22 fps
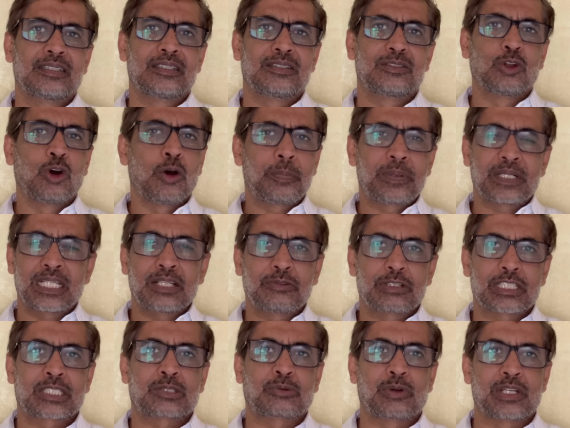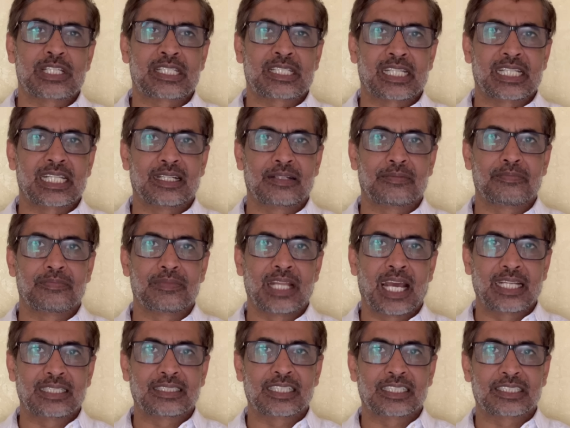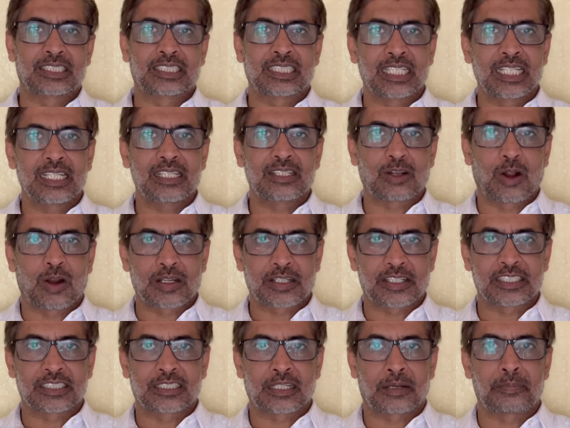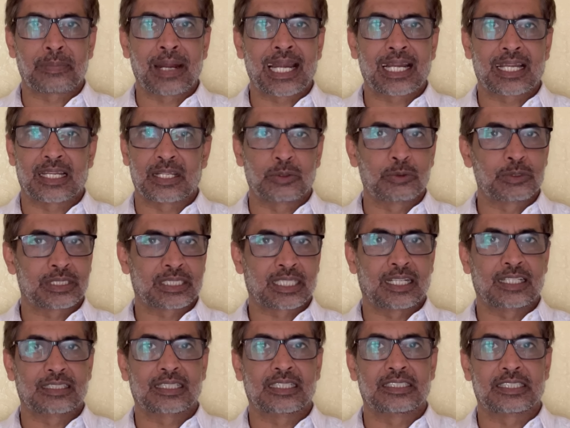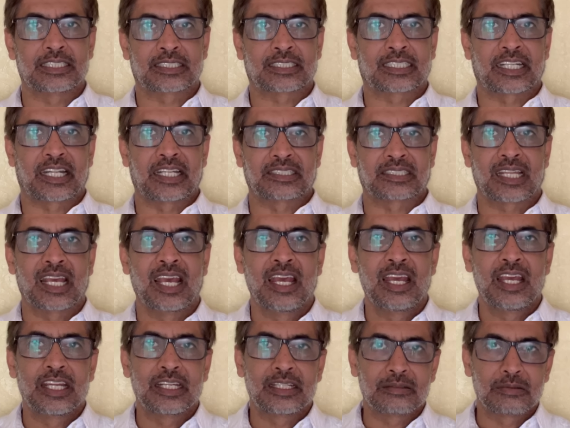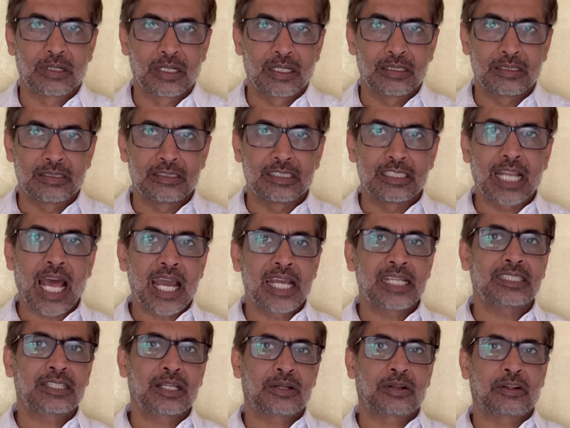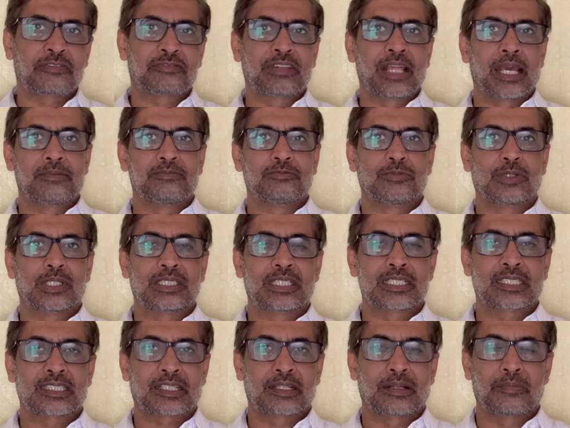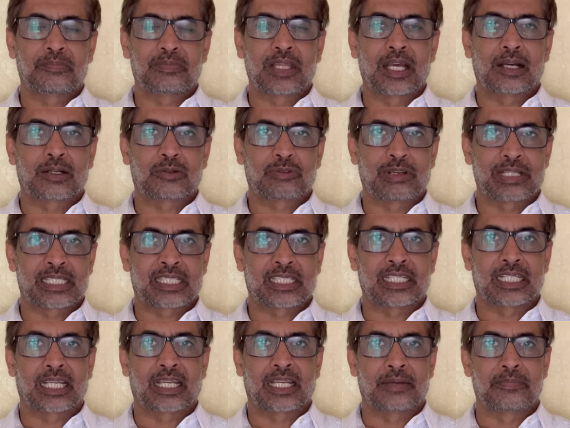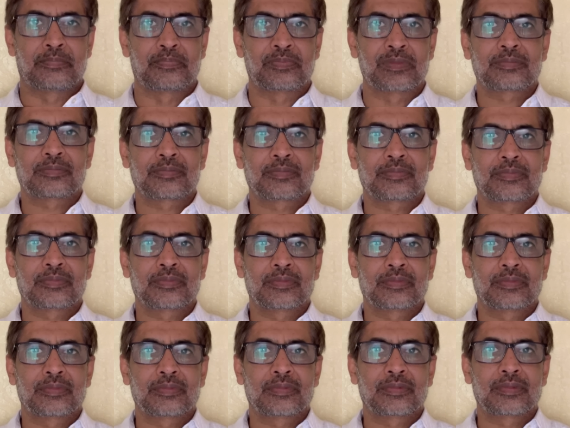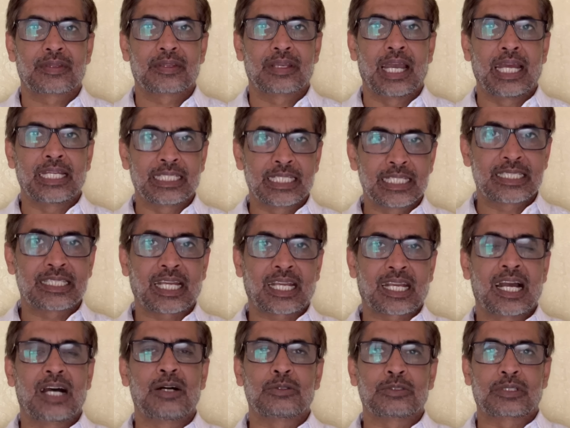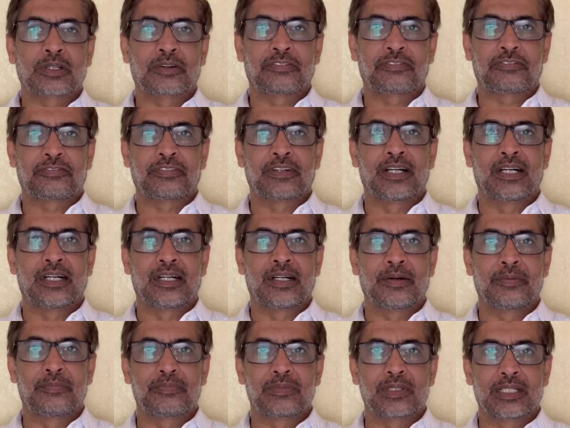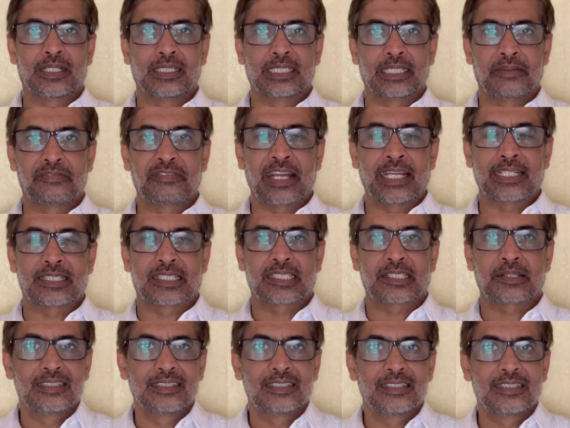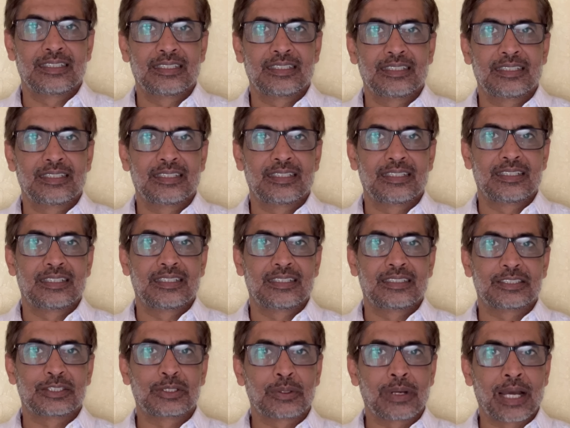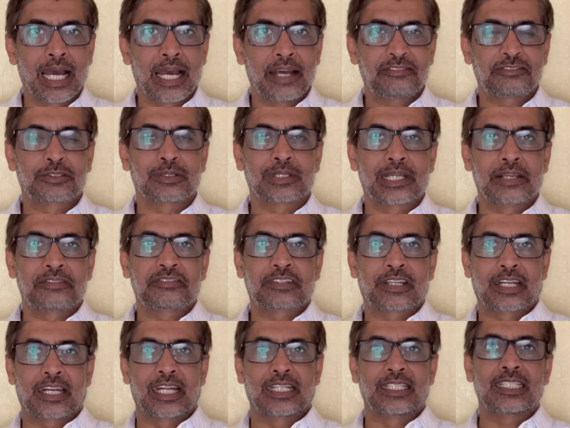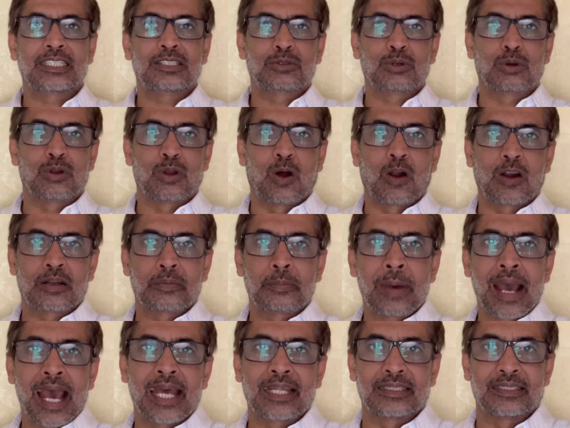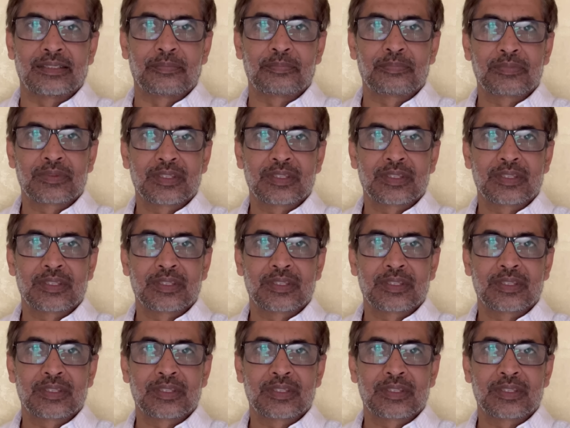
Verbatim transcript: Nobody was questioning her. Neither she nor Richard Madley, who is another disgrace. Neither of them were questioning him and account of events. You have to give credit to Lord Mann,